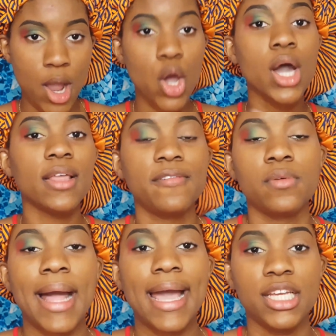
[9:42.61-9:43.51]

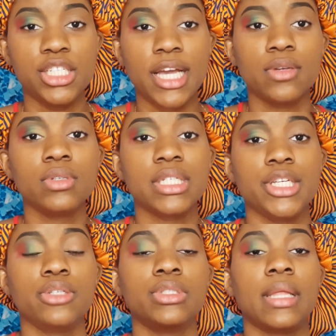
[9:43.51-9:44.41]
colorful eyeshadows and
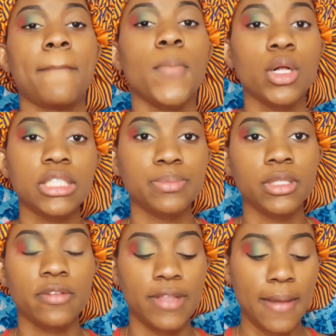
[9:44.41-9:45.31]
you're using
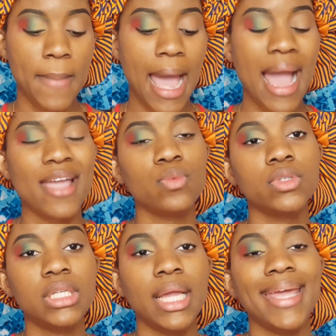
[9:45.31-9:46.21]
multiple of them, I
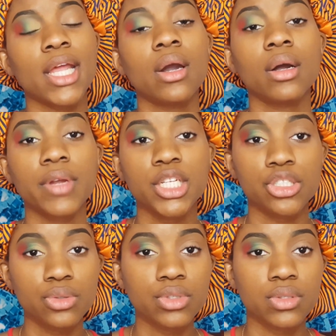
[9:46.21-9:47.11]
would encourage
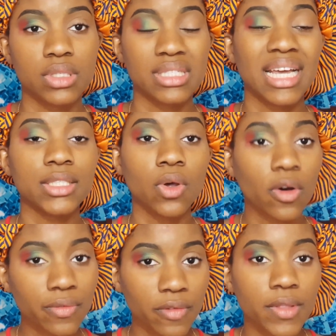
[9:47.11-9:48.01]
you to start
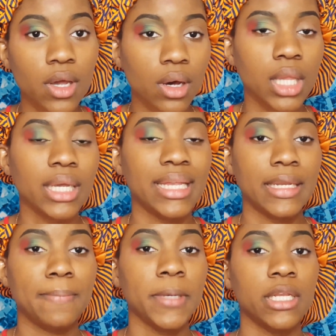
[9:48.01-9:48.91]
off with the color
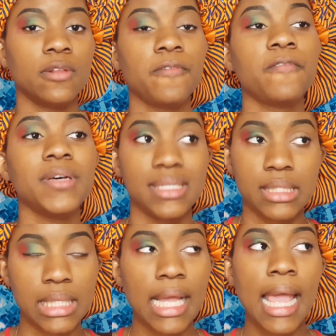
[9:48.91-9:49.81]
in the middle
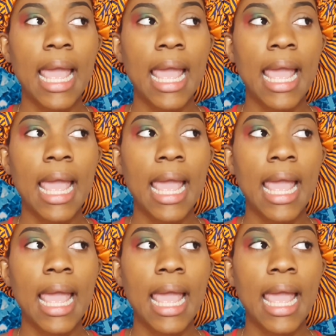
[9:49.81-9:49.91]
first.